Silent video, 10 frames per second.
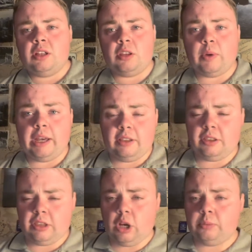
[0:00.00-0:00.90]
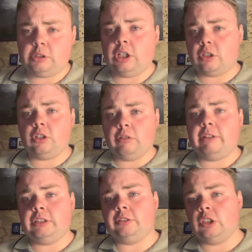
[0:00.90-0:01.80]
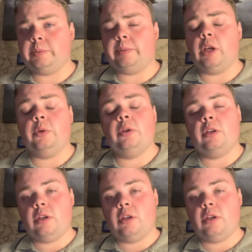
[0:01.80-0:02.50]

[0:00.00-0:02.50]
the way the home shirt color is. You know, it's blue.